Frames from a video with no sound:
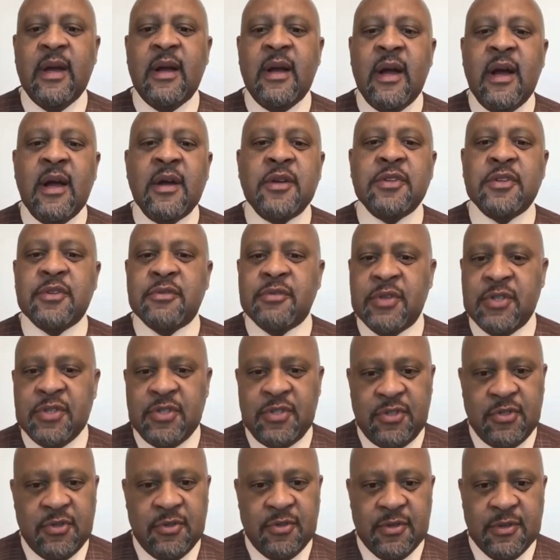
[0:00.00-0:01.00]
They're
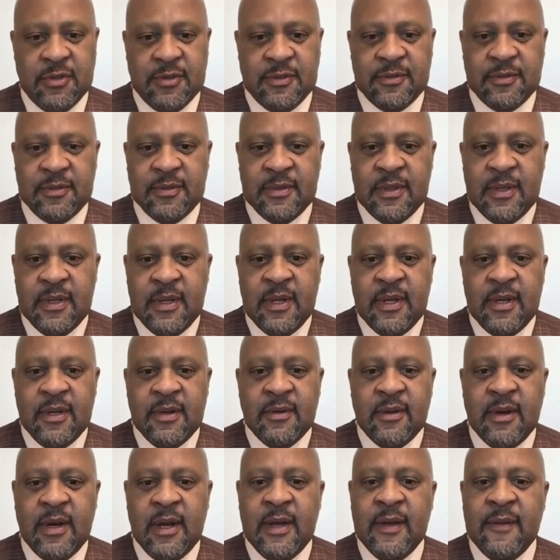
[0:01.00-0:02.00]
underinsured,
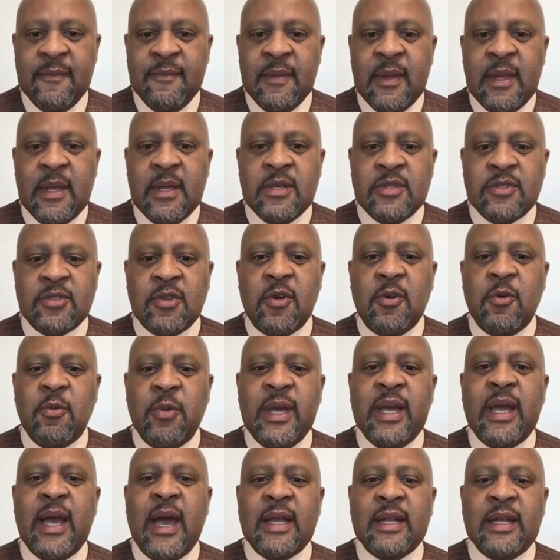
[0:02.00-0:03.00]
right?
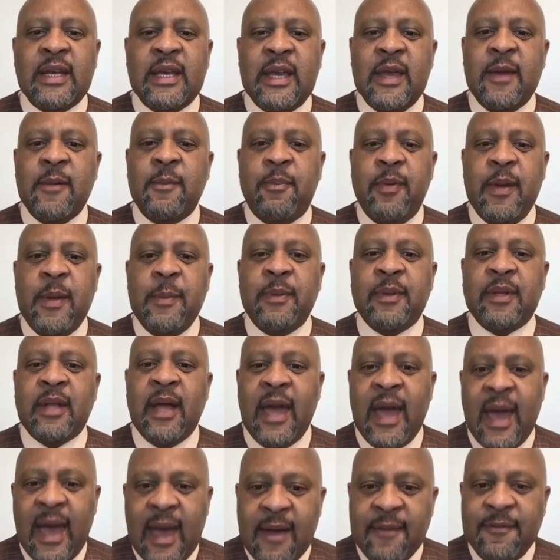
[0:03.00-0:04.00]
So we got to give
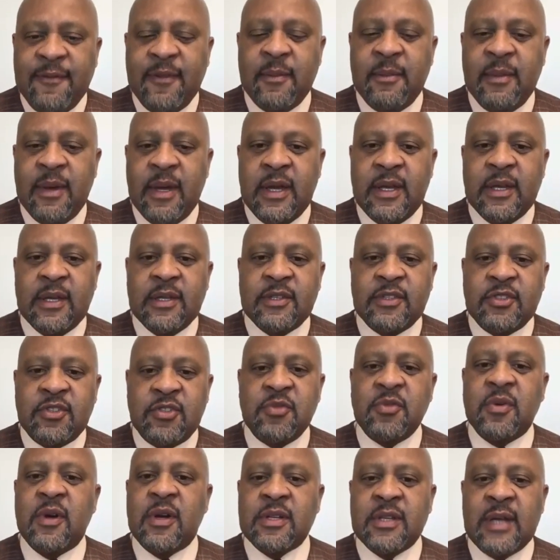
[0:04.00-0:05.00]
people a half a
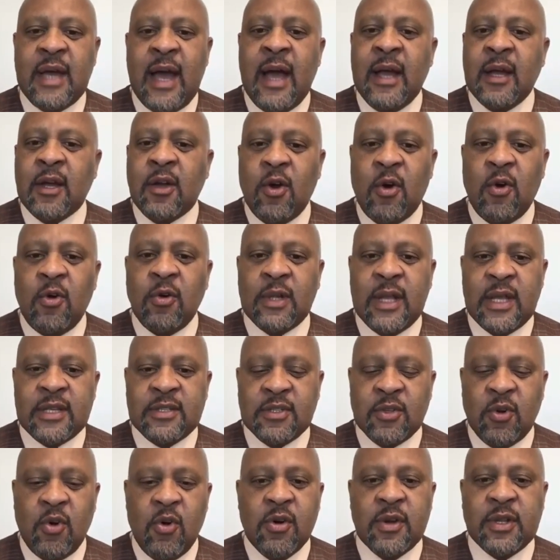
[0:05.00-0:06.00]
million, two hundred. Our
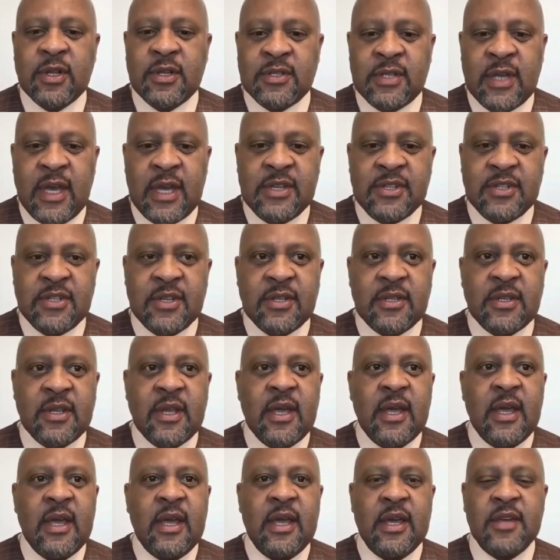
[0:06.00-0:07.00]
goal as an
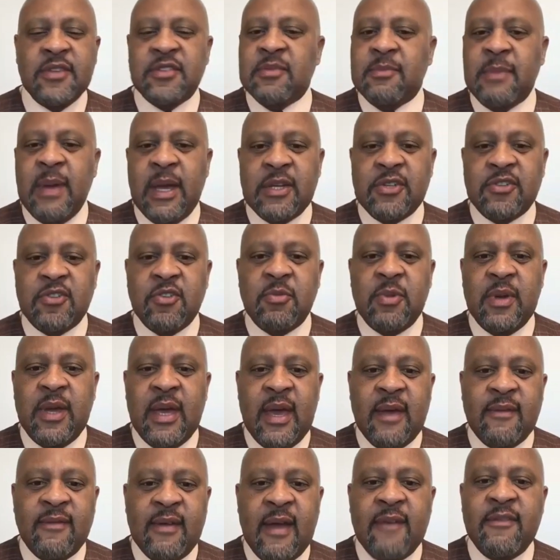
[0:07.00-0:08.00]
organization is to make
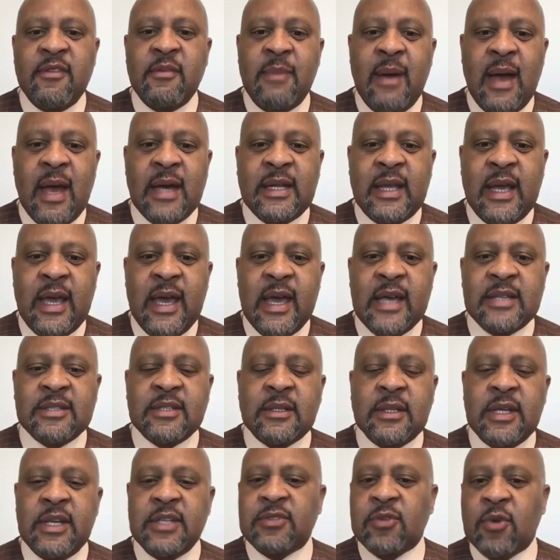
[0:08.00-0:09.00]
sure we have everybody that
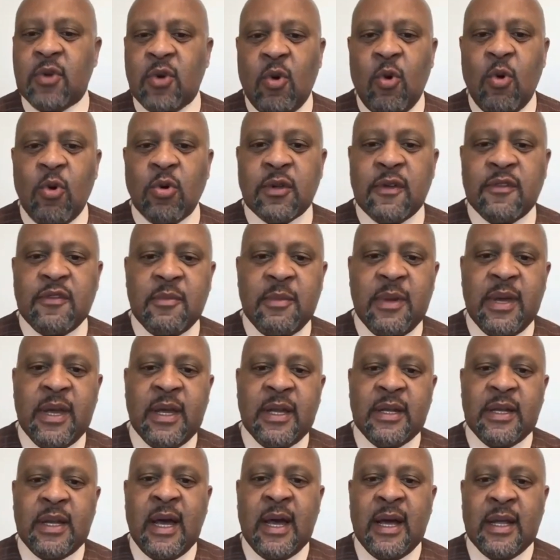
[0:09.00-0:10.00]
has at least a quarter of a
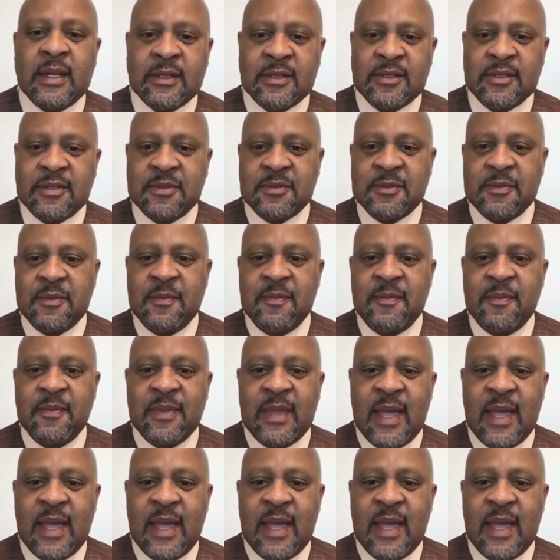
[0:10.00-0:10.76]
million dollars.